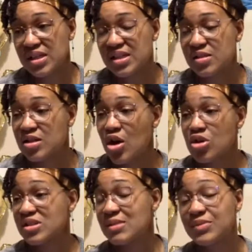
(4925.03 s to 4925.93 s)
It's
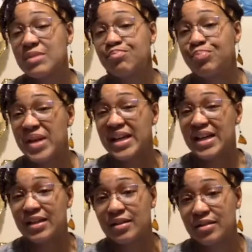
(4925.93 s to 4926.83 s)
called something
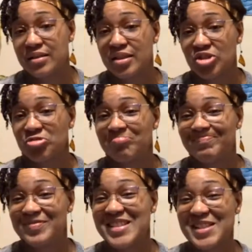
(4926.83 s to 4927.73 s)
bacon.
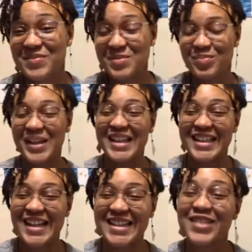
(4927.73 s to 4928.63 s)
Something
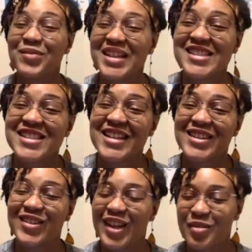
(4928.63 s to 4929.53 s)
bacon. I think because it got
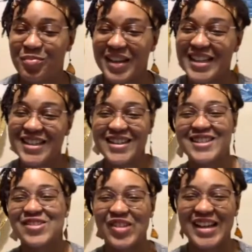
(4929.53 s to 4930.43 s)
the name bacon in it
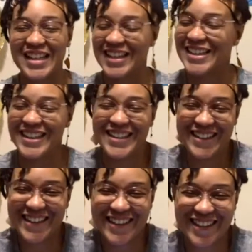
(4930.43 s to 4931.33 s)
is why I like
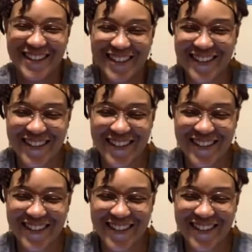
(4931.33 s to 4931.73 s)
it.